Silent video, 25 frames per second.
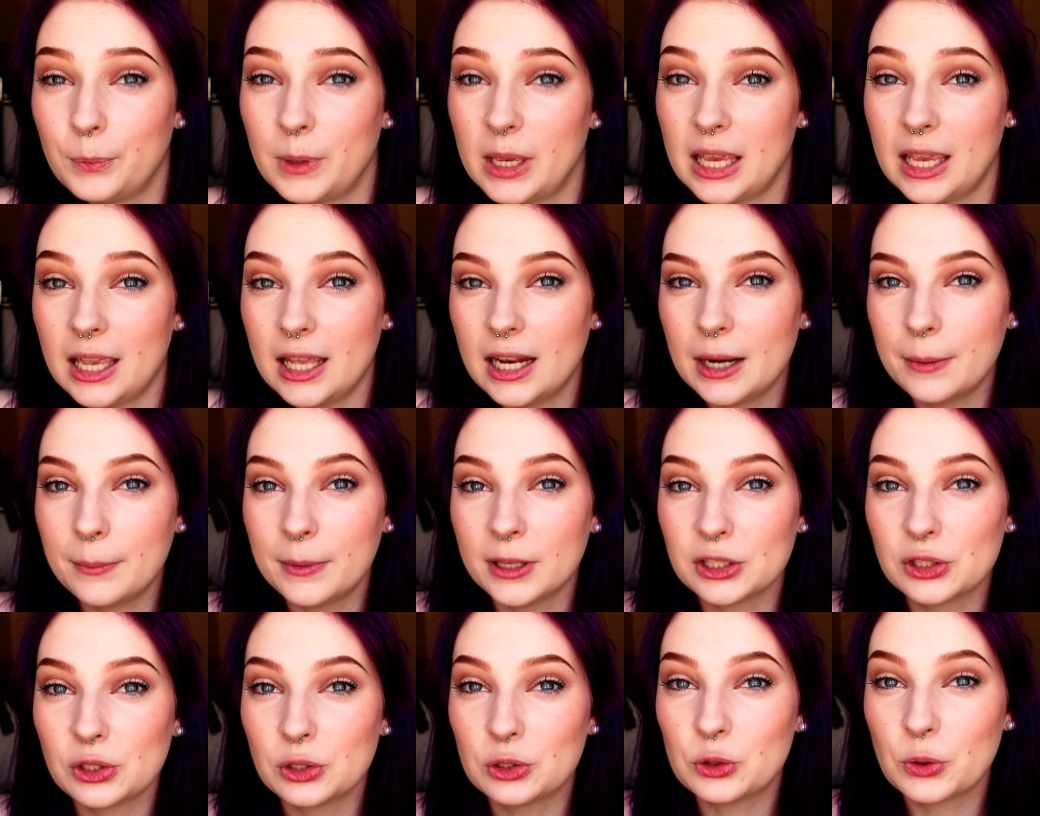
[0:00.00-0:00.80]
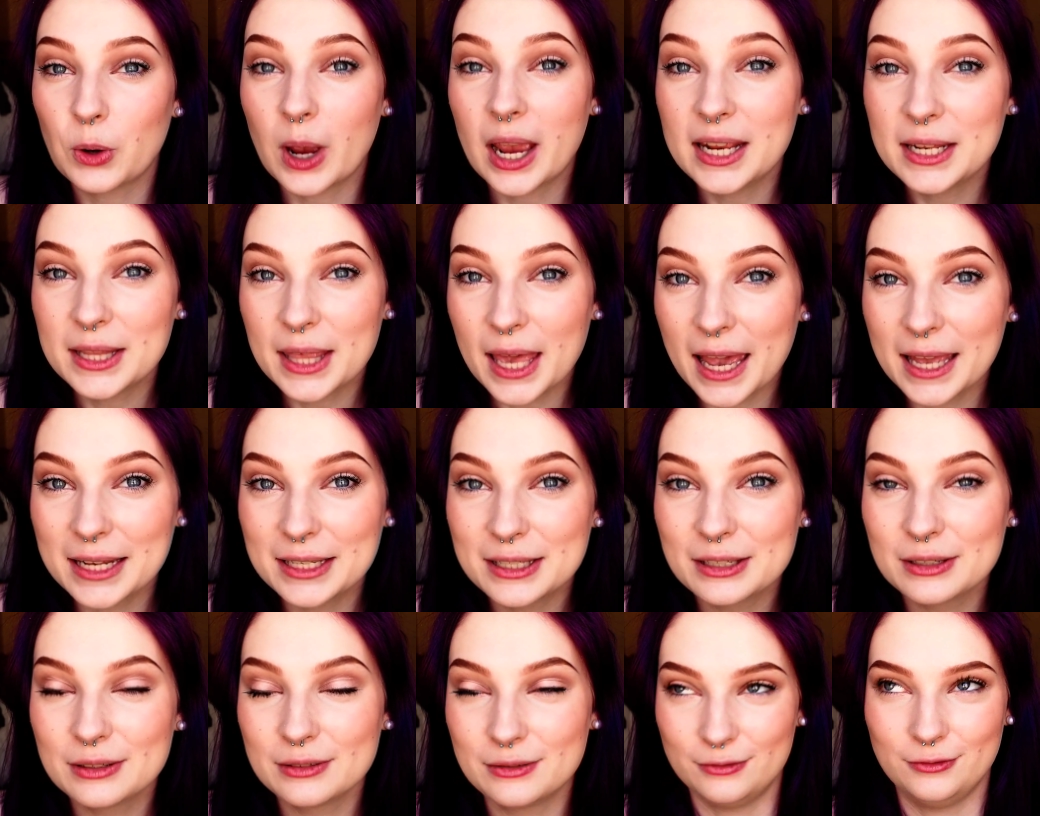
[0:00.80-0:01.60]
and I'm also trying
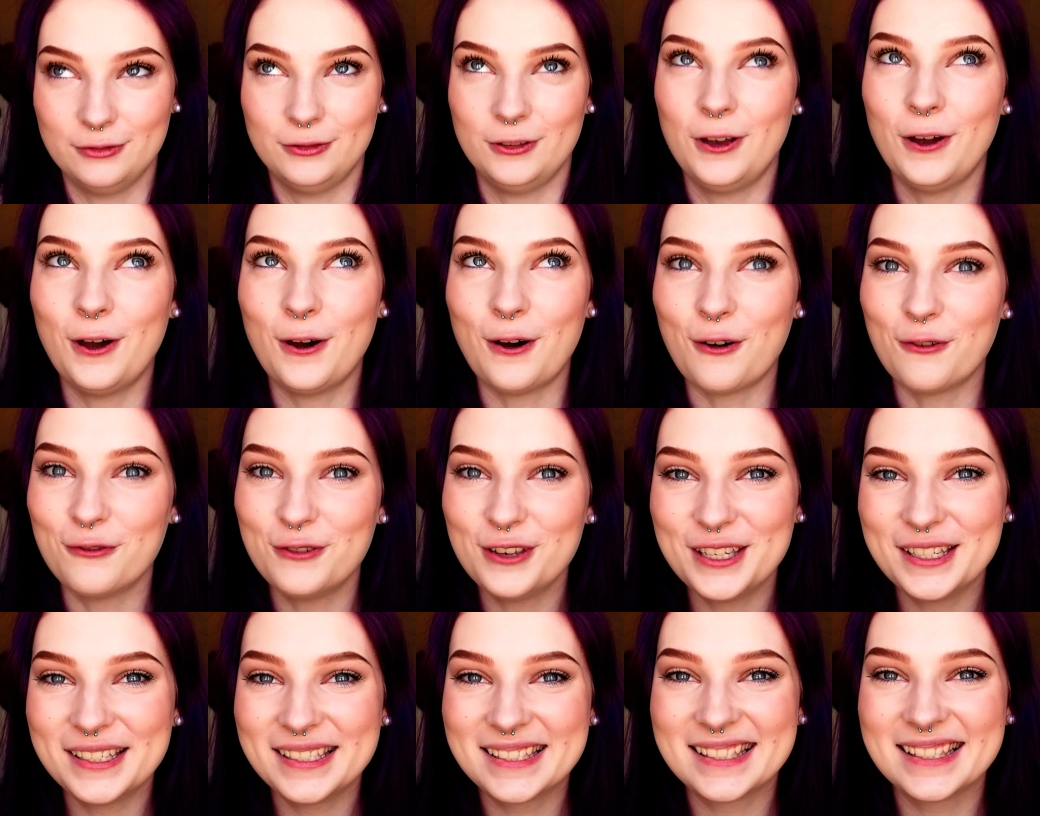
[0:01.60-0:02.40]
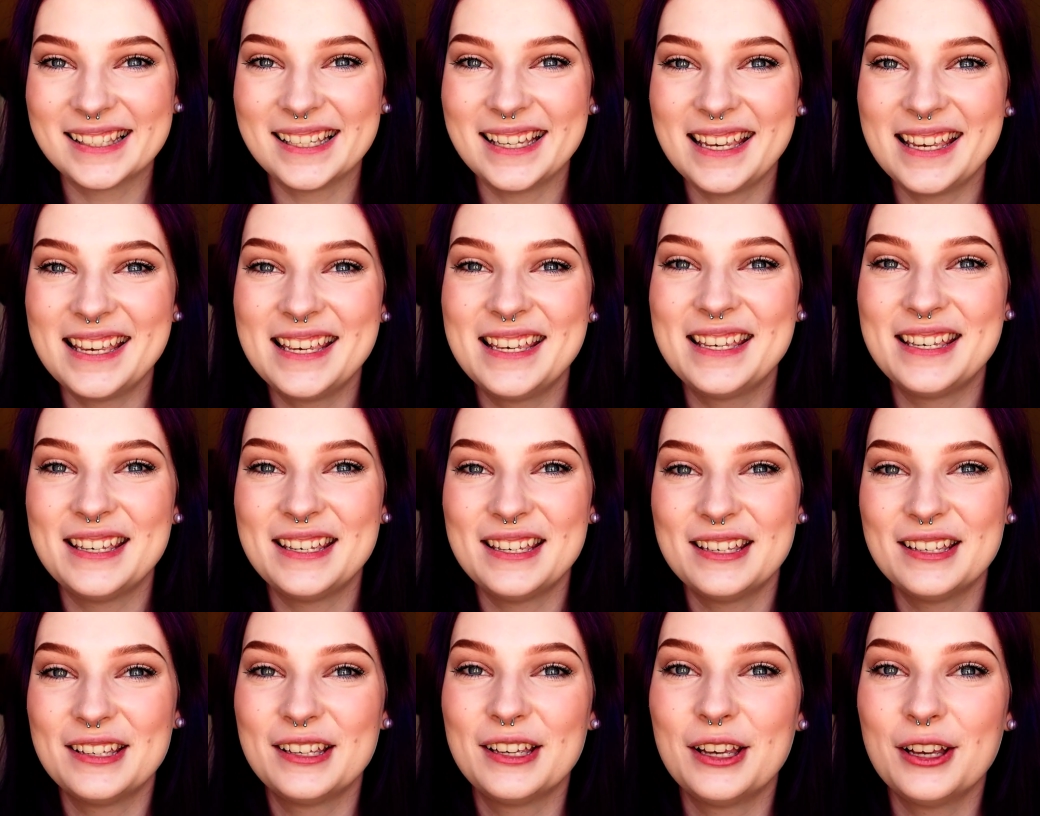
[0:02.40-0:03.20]
that, obviously.
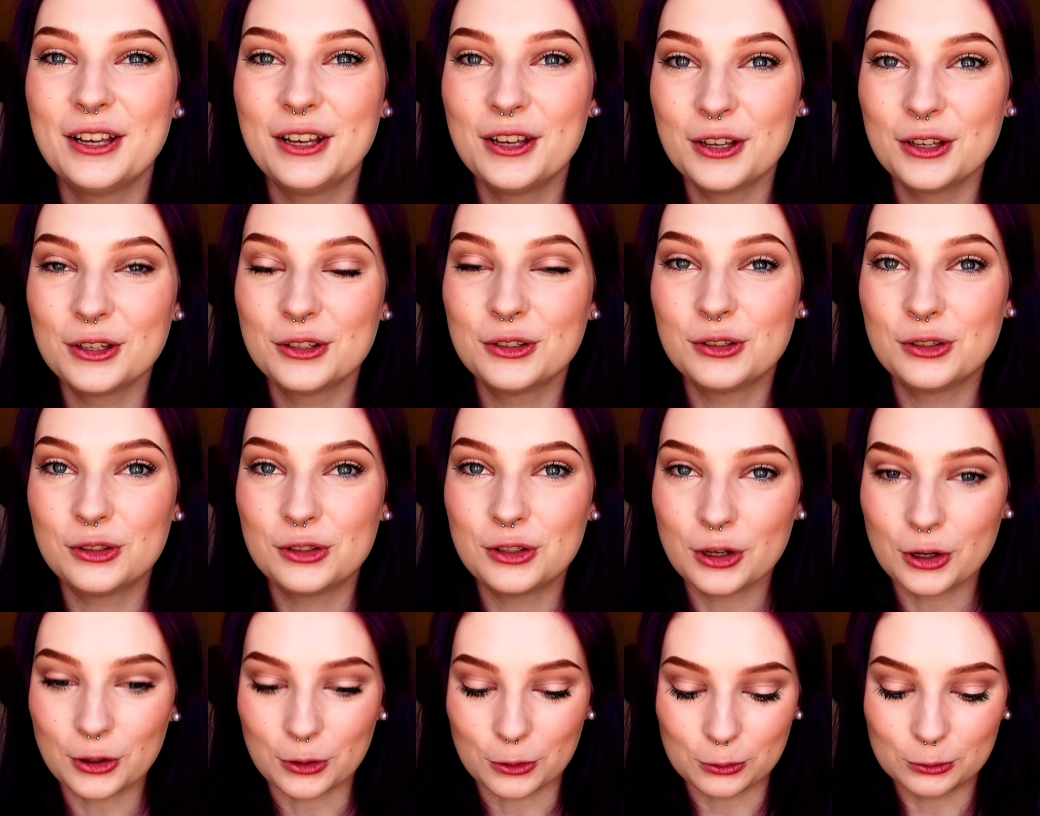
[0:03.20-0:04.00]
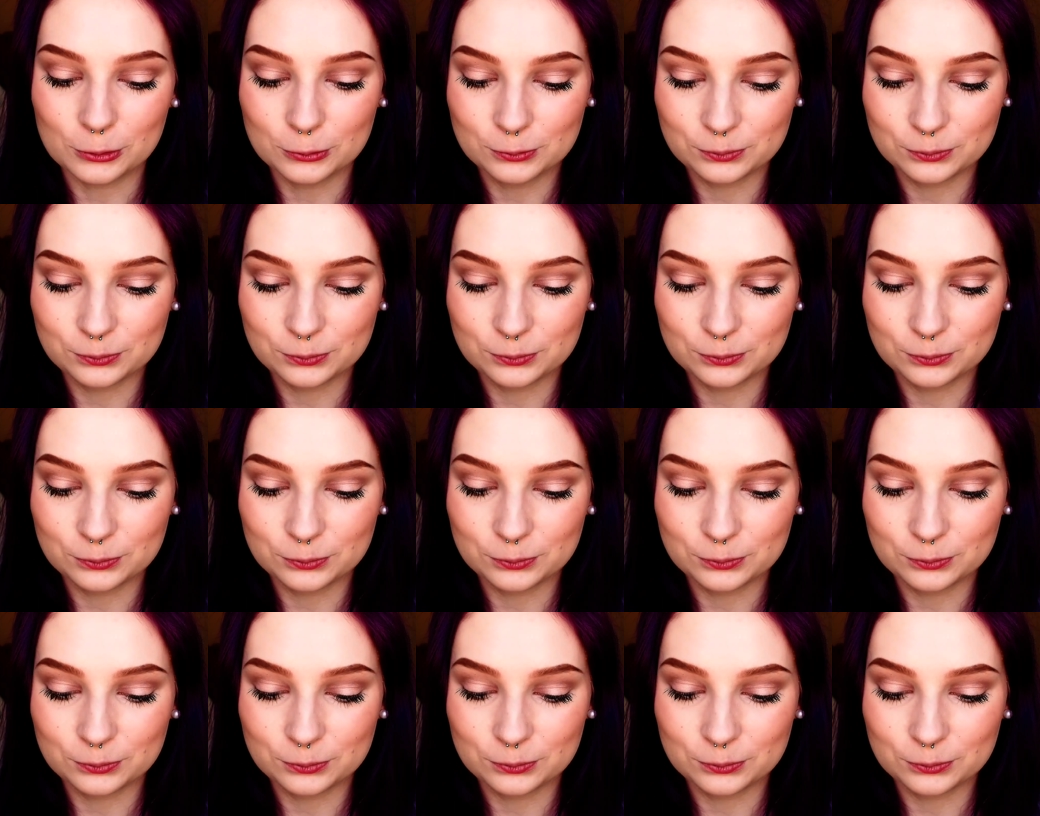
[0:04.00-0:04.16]
So,